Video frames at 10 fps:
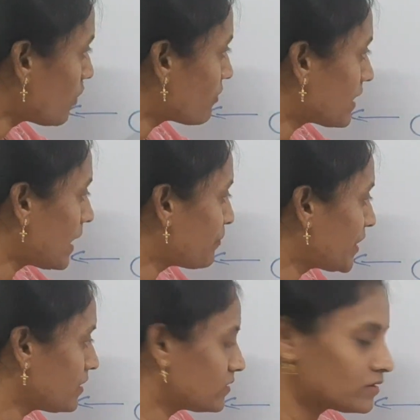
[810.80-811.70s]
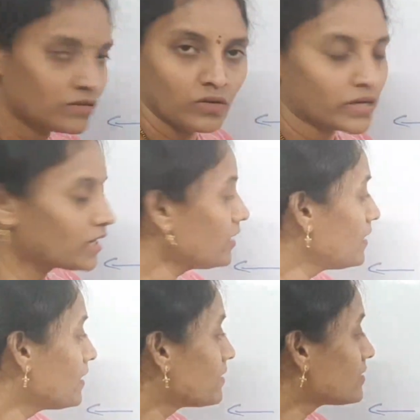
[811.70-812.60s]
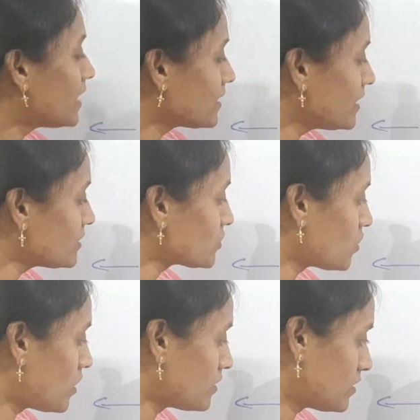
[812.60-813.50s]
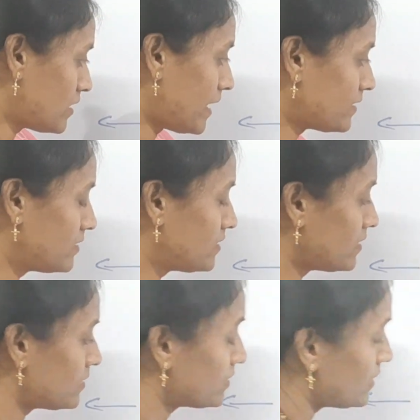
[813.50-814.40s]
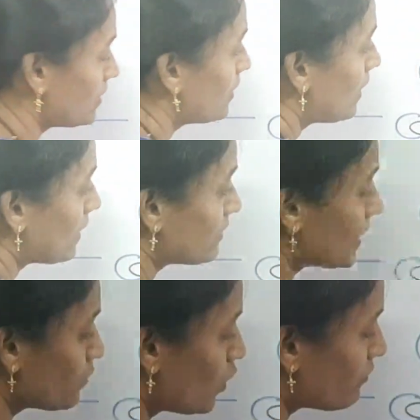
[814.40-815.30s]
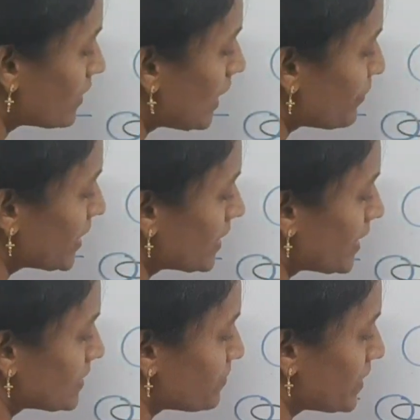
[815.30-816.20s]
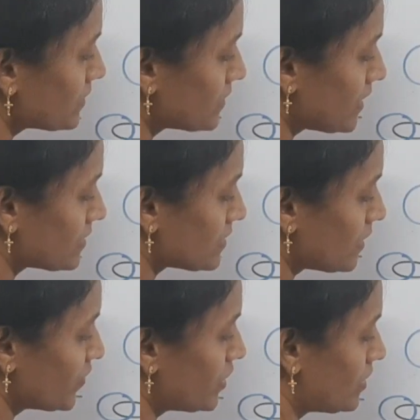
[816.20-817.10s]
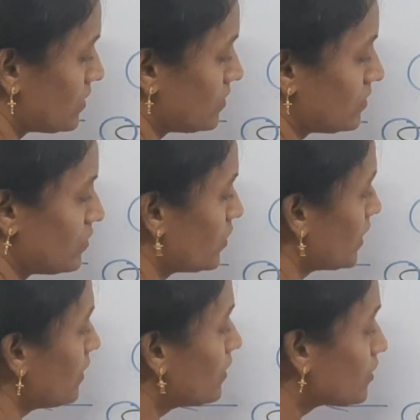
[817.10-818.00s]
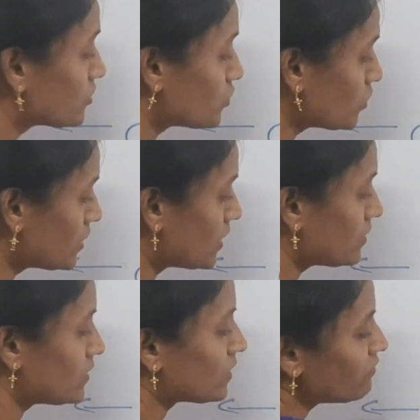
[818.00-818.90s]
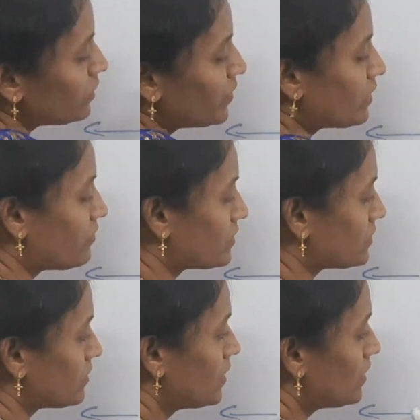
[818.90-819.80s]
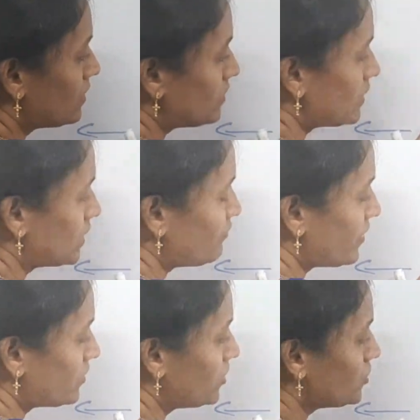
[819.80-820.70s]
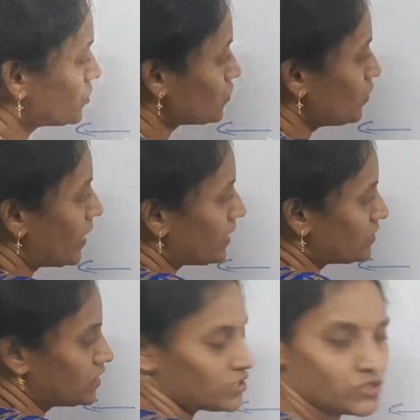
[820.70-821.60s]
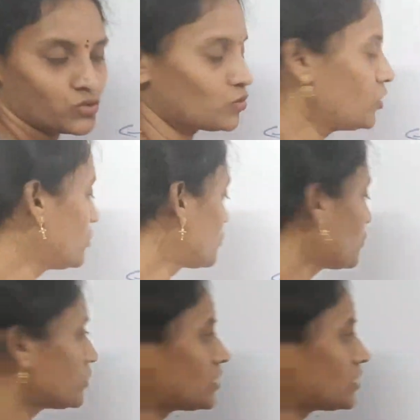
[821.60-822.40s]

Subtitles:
overlapping, okay. That is not like the, see, that overlapping takes place next time here, okay. So that will be reverse for these two and these two, so